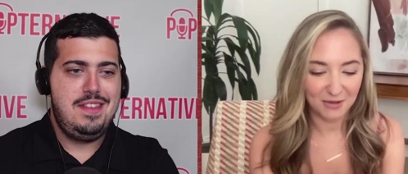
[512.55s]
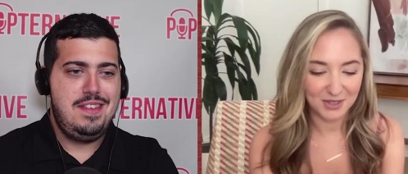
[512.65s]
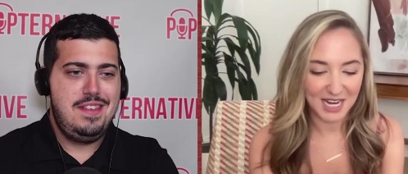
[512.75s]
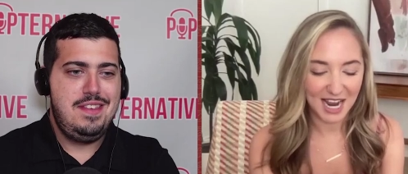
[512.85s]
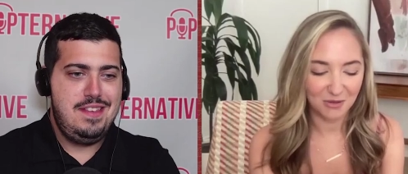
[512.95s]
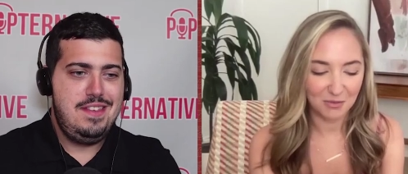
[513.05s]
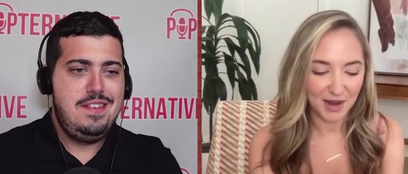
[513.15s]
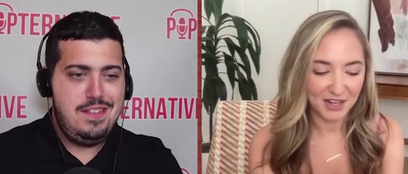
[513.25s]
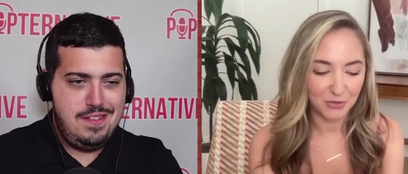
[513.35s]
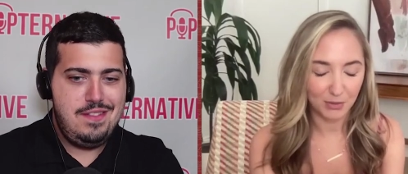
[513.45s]
Speaker 1: town. Bet
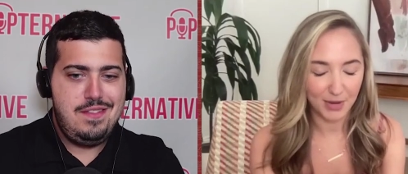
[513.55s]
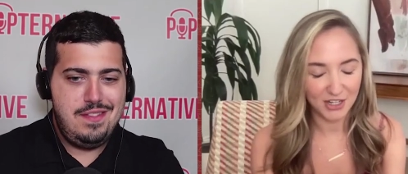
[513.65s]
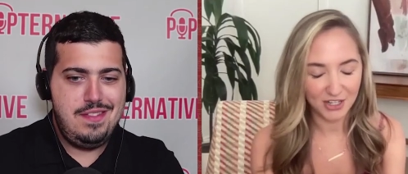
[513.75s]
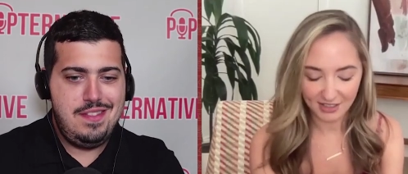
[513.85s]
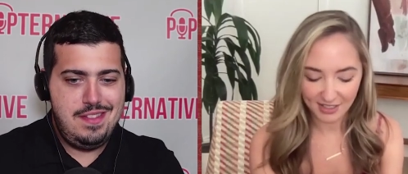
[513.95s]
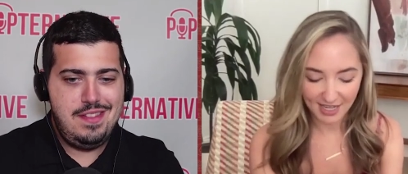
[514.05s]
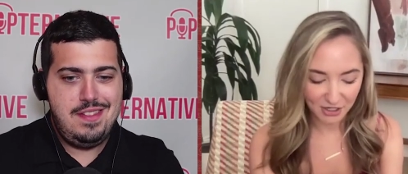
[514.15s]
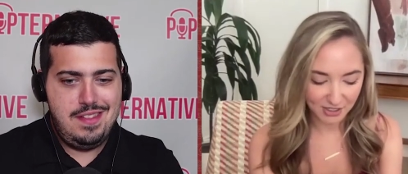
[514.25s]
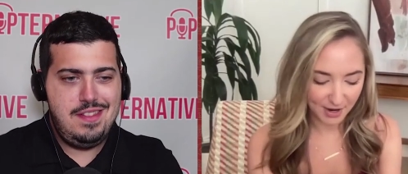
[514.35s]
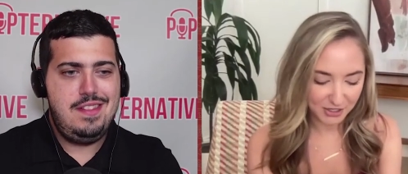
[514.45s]
we're Betches and Sketches,
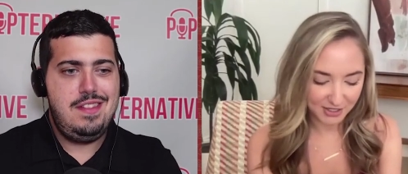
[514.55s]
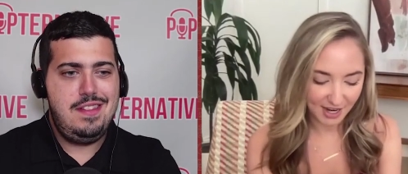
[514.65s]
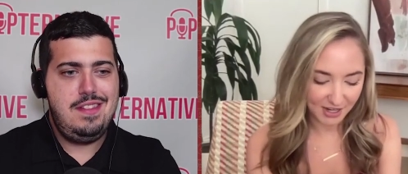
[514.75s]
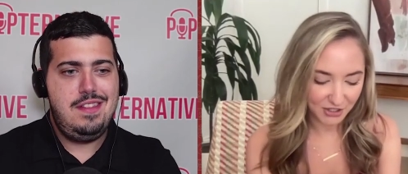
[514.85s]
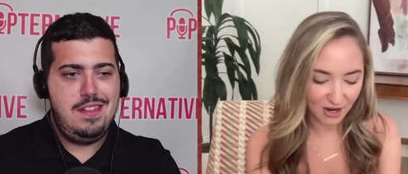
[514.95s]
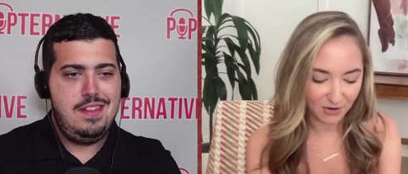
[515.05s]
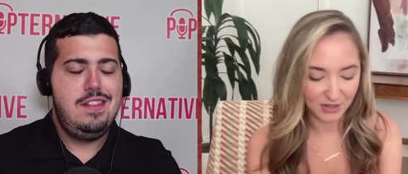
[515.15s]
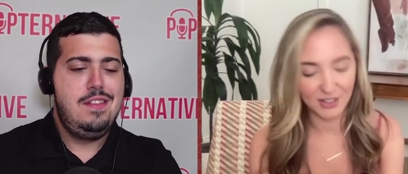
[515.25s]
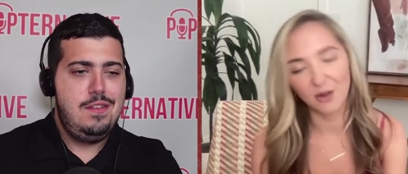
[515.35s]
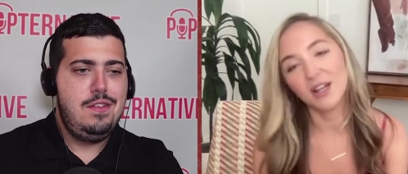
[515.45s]
Betches Sketch Show, and
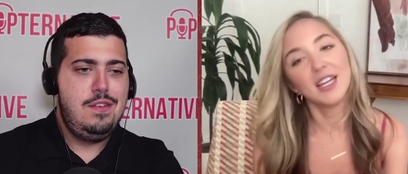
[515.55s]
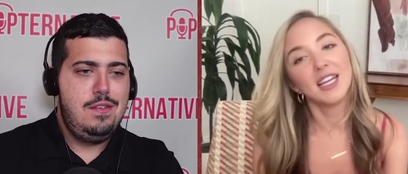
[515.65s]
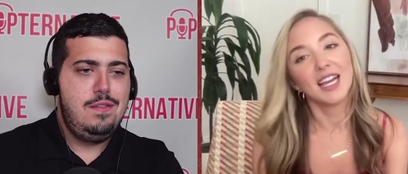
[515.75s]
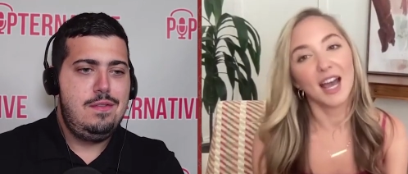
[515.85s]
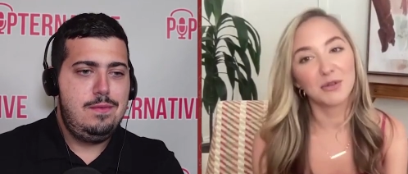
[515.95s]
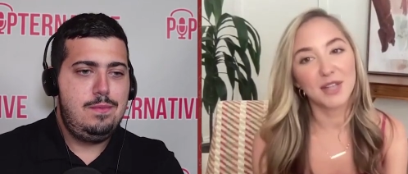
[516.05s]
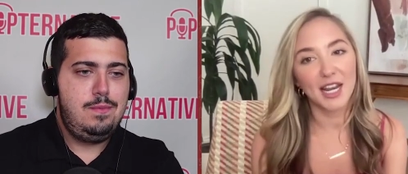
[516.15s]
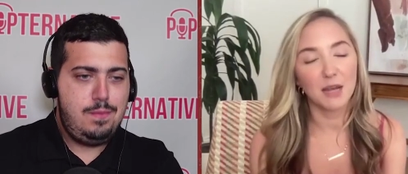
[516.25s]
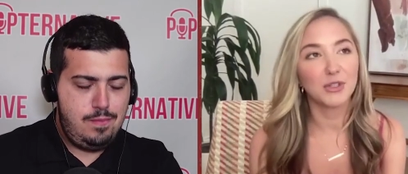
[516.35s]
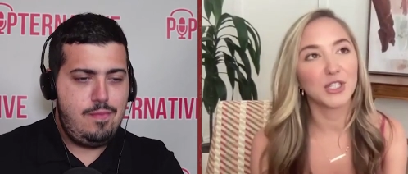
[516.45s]
so I was kind of
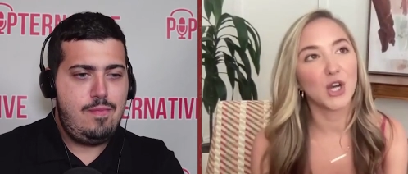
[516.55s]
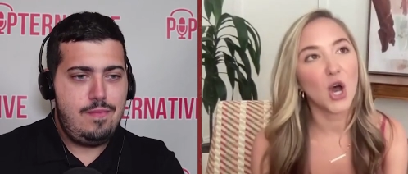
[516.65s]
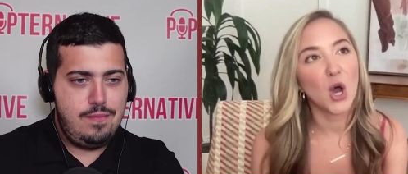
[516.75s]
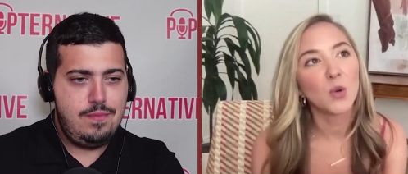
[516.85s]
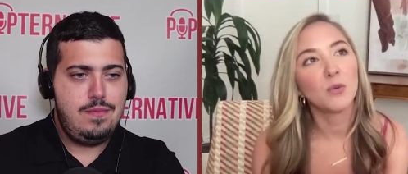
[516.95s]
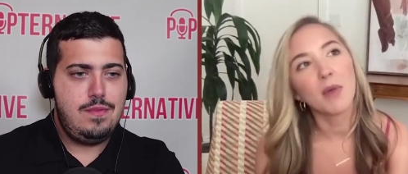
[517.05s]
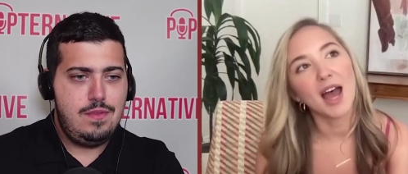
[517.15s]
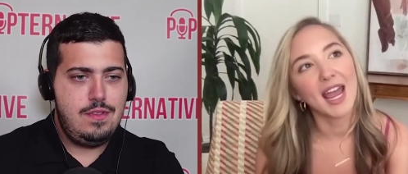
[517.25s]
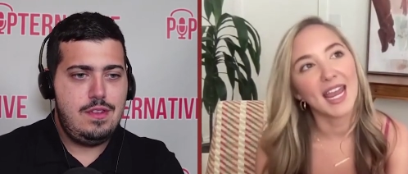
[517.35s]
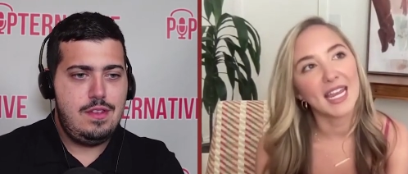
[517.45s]
able to hone
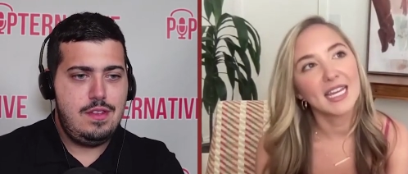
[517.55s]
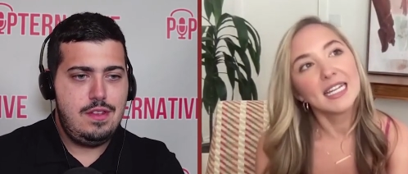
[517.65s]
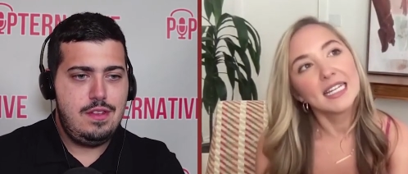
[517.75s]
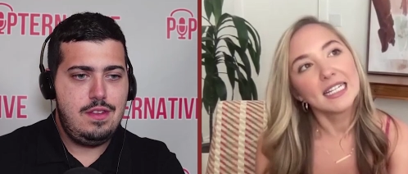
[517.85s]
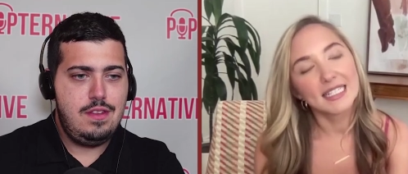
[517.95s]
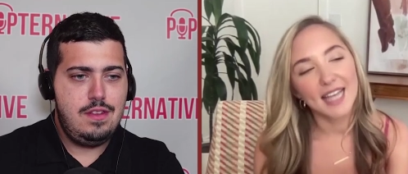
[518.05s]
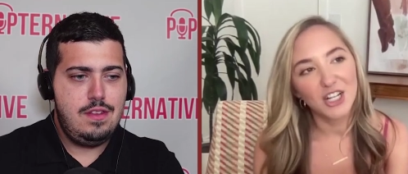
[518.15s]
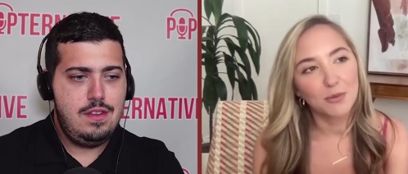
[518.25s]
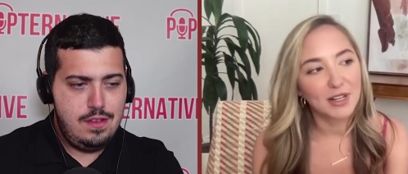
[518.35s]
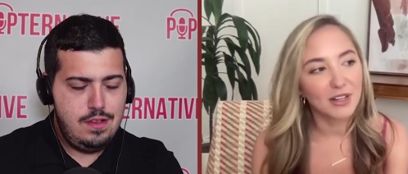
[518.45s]
my sketch
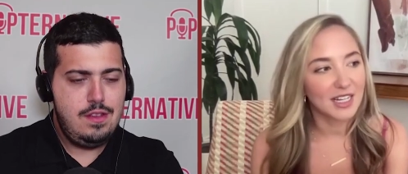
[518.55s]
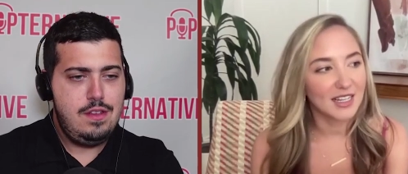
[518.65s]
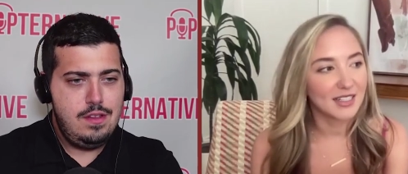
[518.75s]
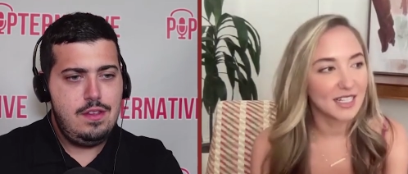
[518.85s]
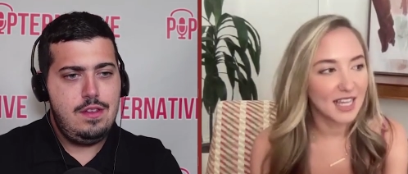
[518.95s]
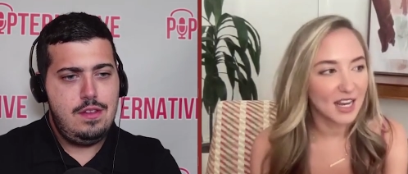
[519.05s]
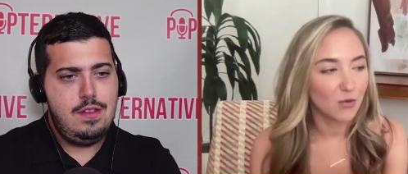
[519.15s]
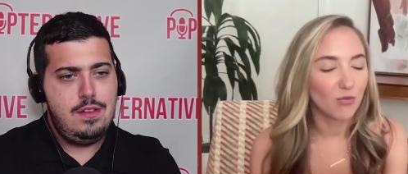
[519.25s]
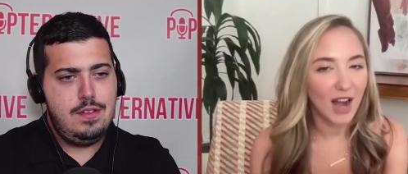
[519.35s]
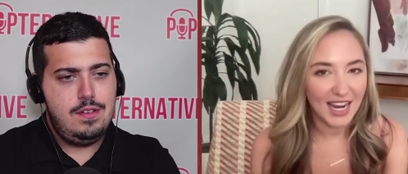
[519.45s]
abilities to then
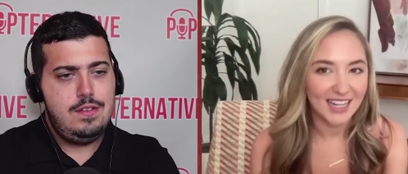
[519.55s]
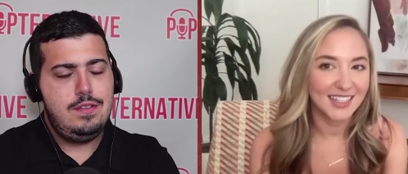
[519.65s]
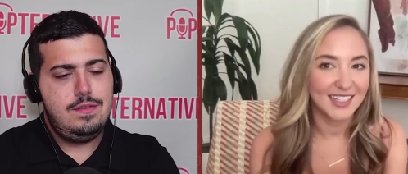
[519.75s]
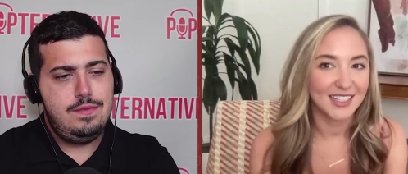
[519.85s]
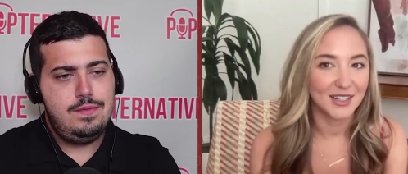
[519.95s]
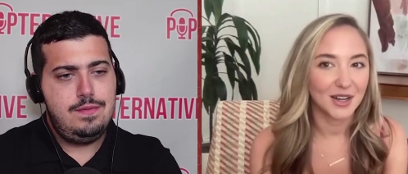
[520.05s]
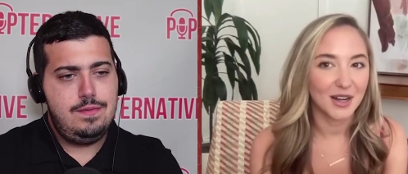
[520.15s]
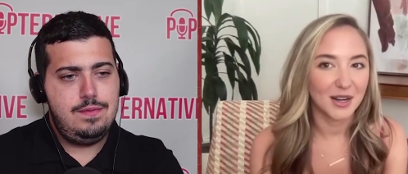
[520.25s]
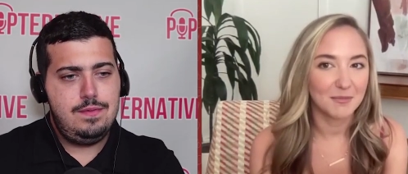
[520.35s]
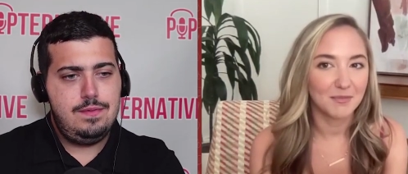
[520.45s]
write.
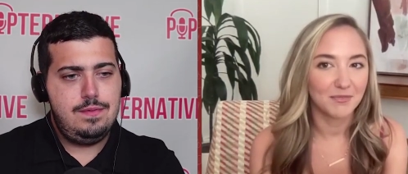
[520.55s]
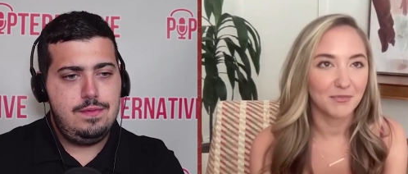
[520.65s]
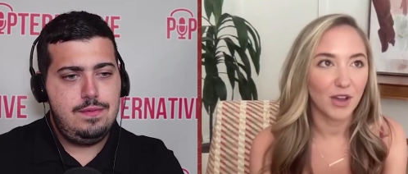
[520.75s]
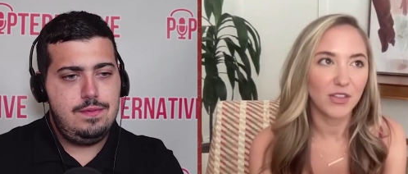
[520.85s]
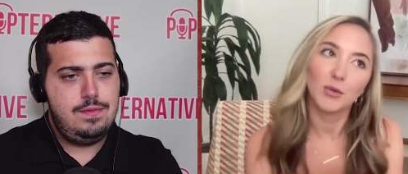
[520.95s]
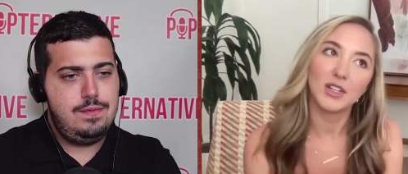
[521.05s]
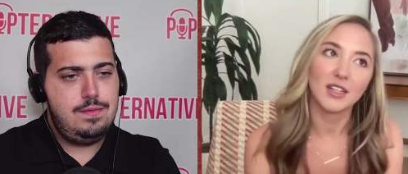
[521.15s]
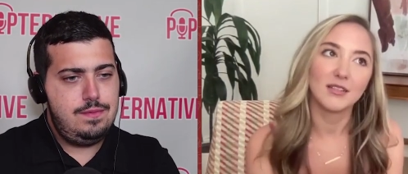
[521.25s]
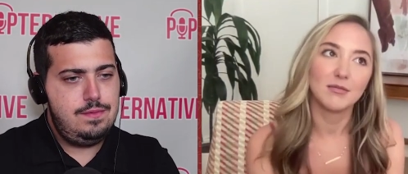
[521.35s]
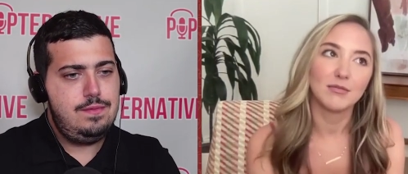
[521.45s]
Um, I think we did
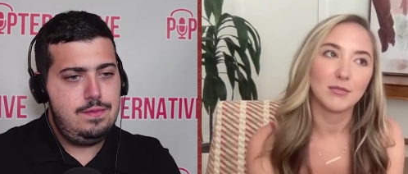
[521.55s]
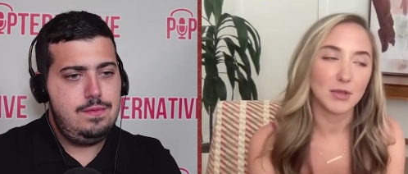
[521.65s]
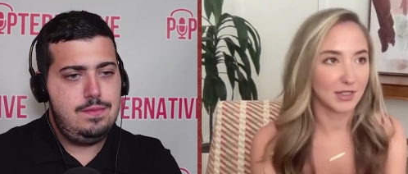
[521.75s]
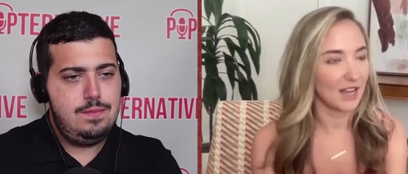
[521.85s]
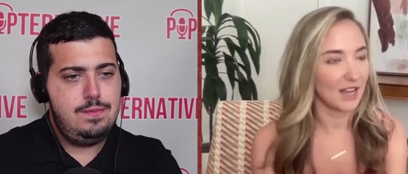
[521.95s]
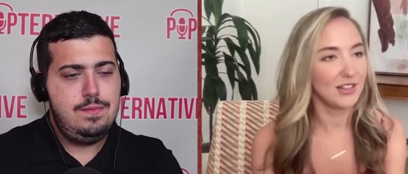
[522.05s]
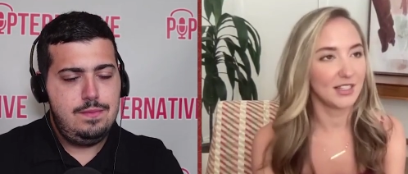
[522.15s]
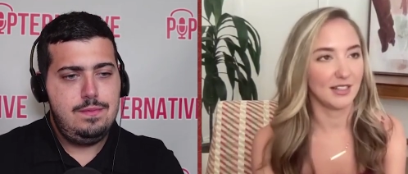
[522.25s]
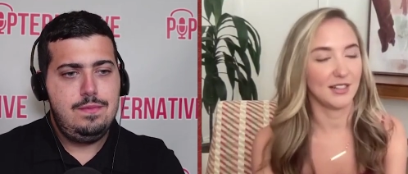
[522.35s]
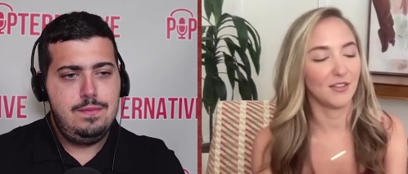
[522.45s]
seven
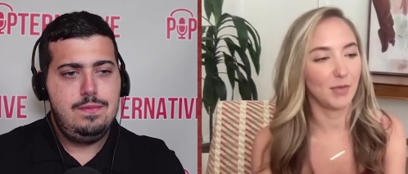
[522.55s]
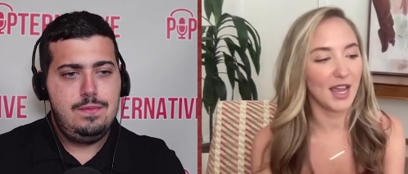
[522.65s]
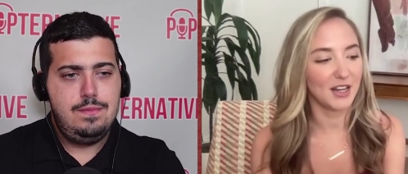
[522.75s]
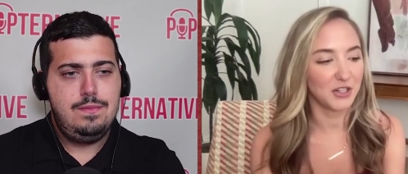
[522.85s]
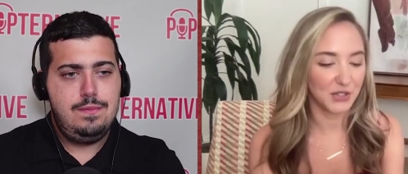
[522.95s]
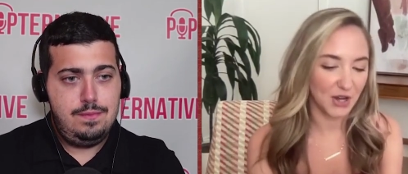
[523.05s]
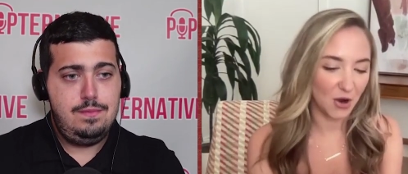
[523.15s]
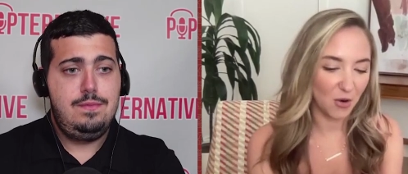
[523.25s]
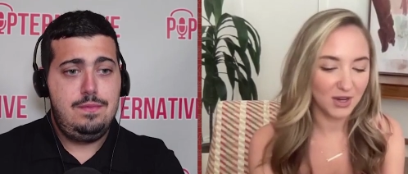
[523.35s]
seasons of Betch, so